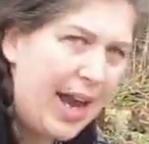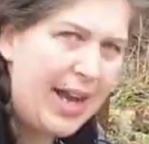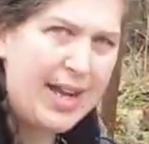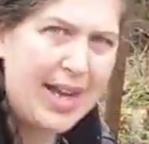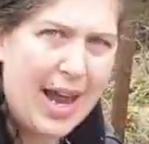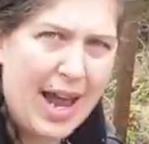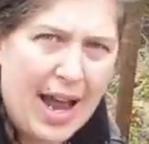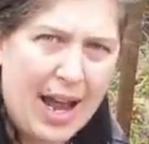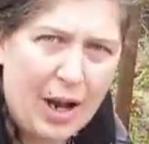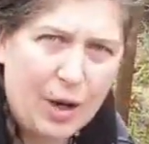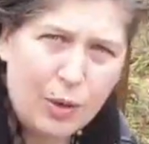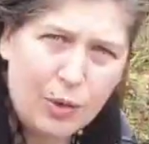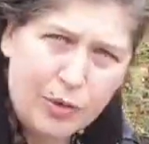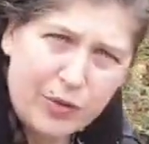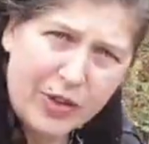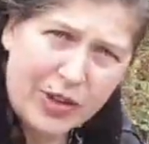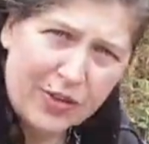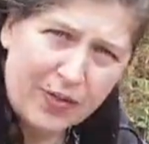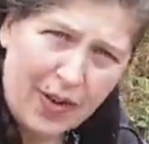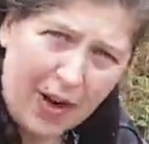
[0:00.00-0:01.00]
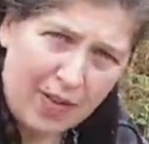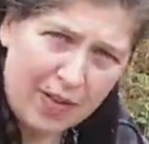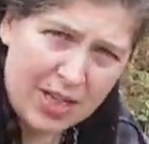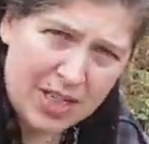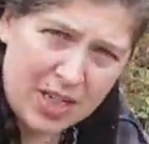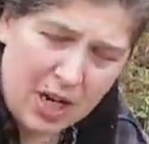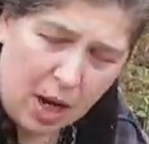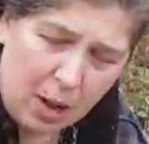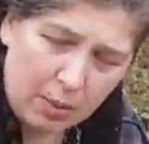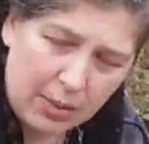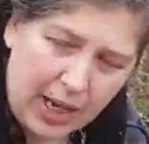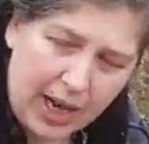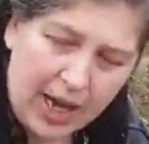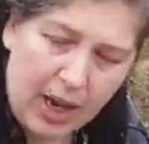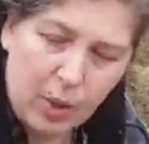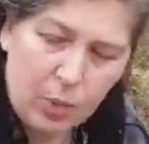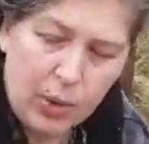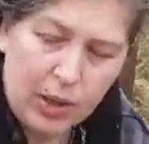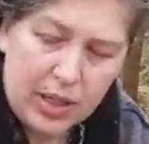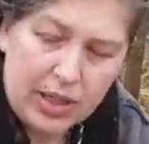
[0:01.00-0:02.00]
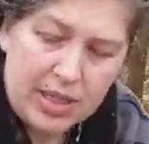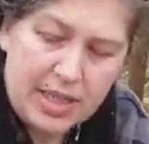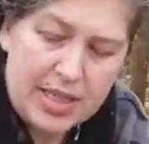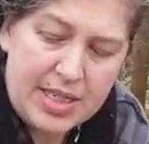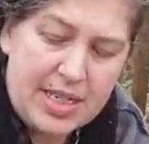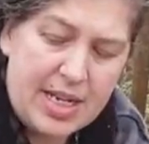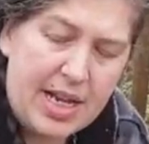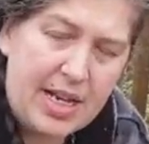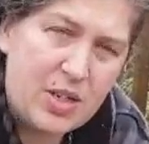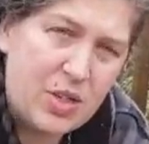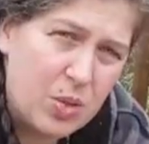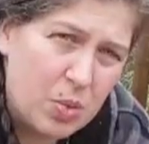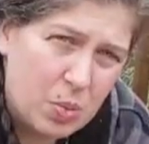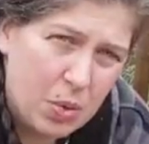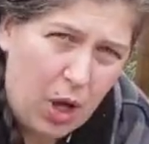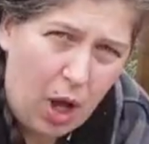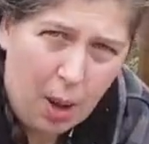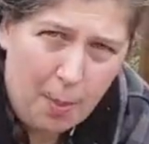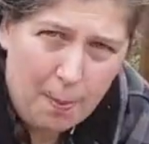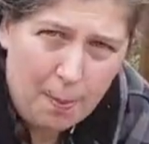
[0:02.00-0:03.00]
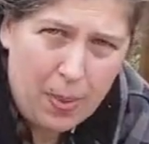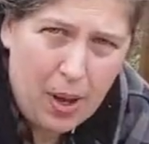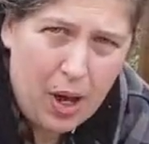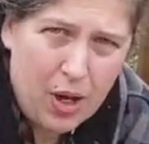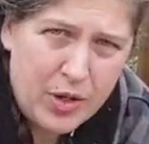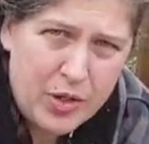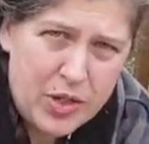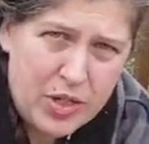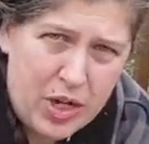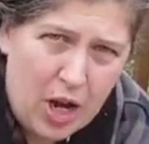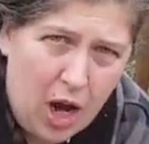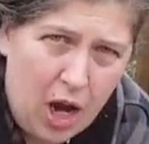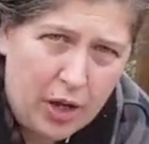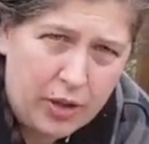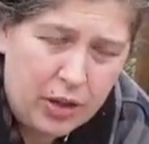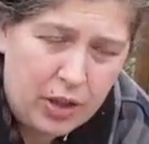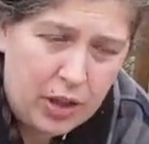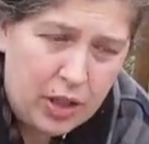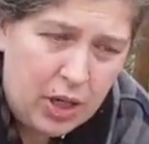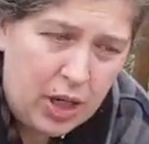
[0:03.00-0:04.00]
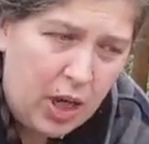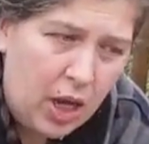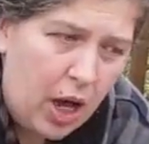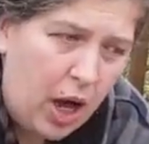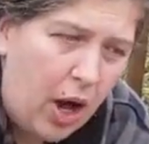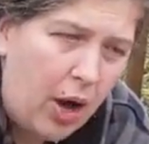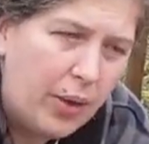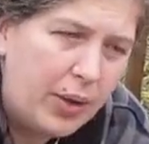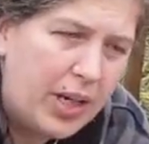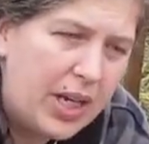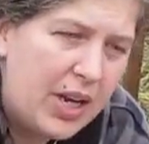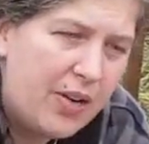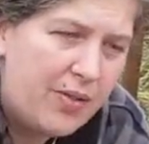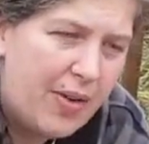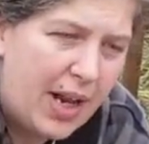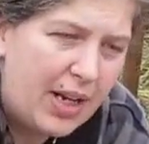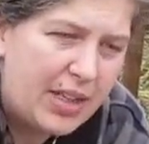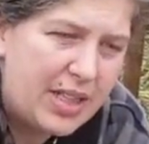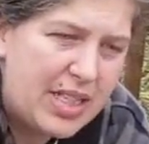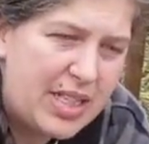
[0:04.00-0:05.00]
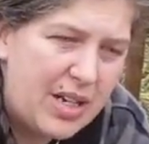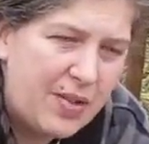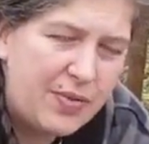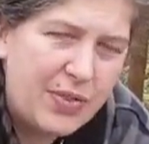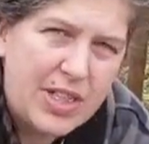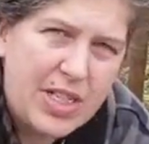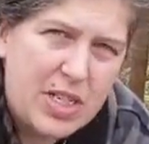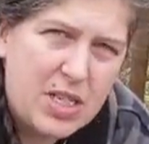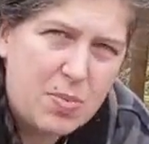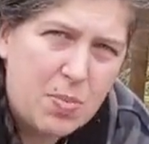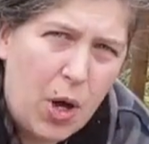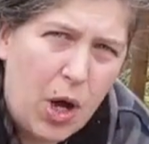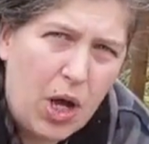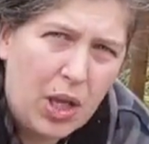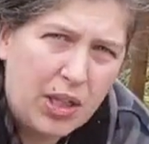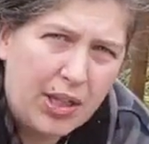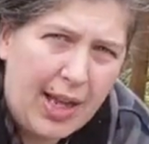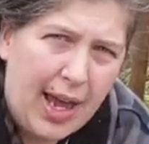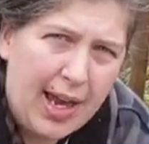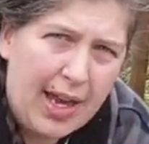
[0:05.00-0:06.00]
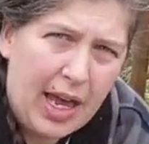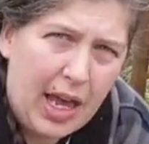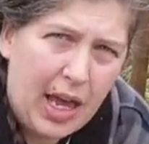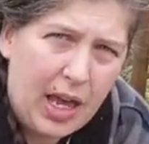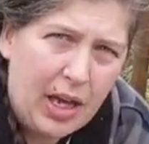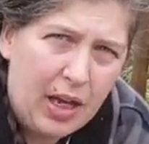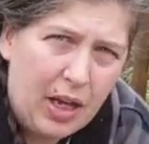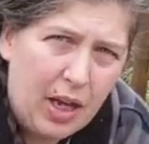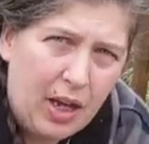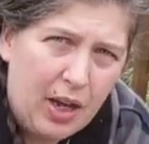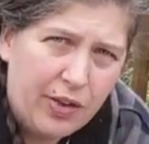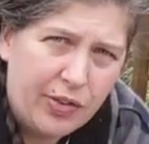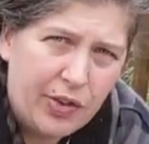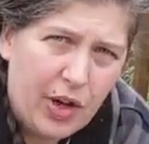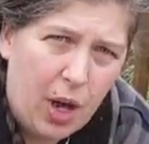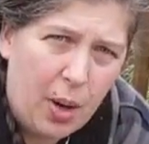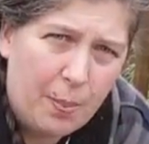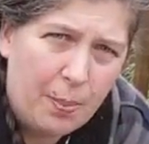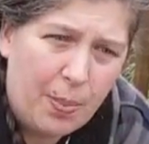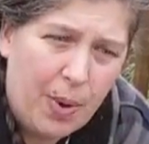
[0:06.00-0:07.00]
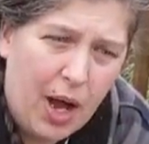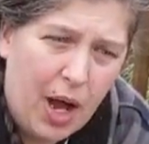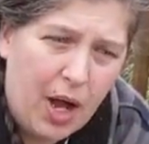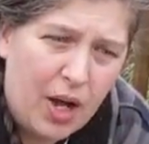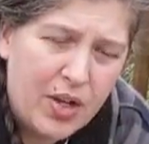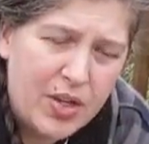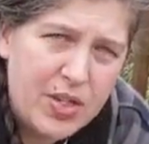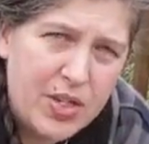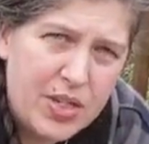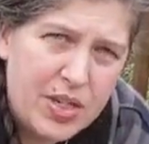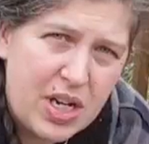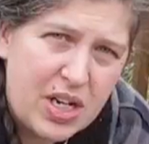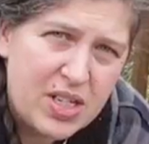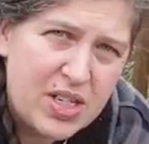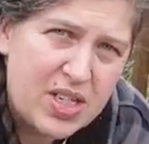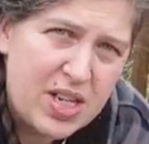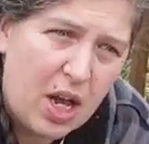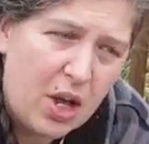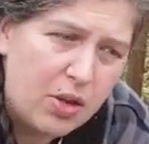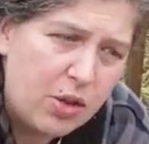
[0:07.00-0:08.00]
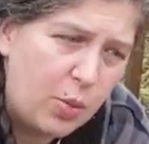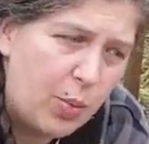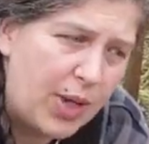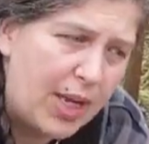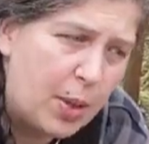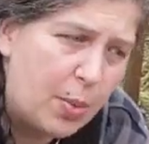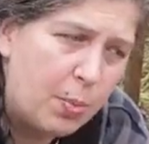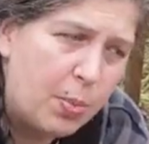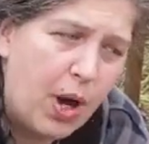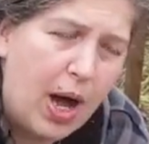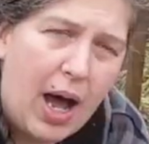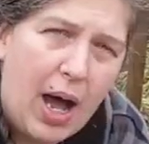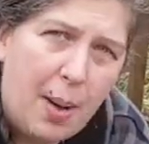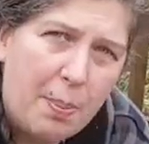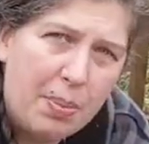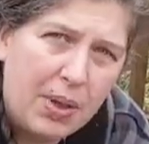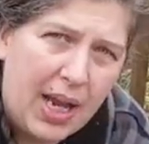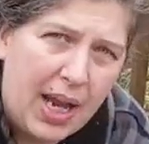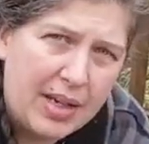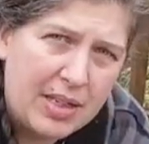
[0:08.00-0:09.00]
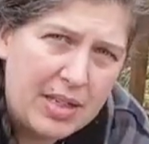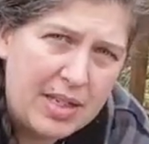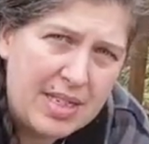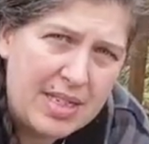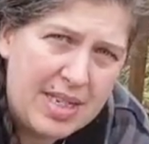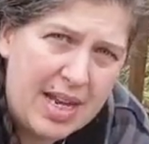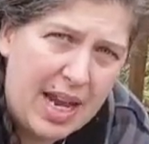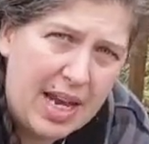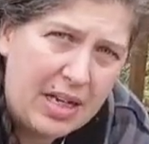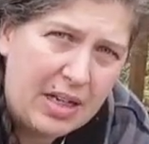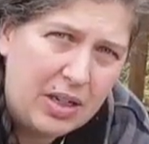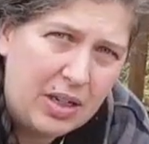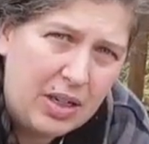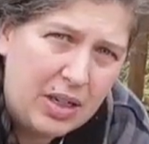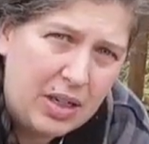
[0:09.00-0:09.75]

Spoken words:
and now for the very top layer we're going to stick some compost on, only a relatively small layer of compost, so that we can put our plants in.